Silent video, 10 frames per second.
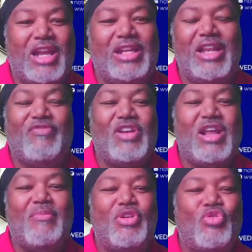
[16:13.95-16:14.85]
and lifting
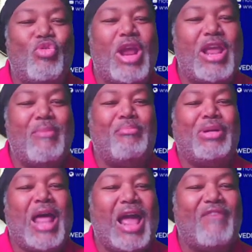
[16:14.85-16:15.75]
up great
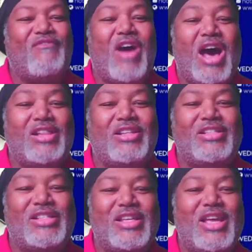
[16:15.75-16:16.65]
Black
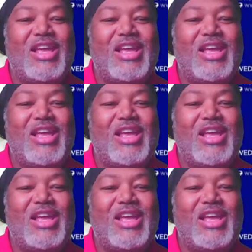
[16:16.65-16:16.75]
fathers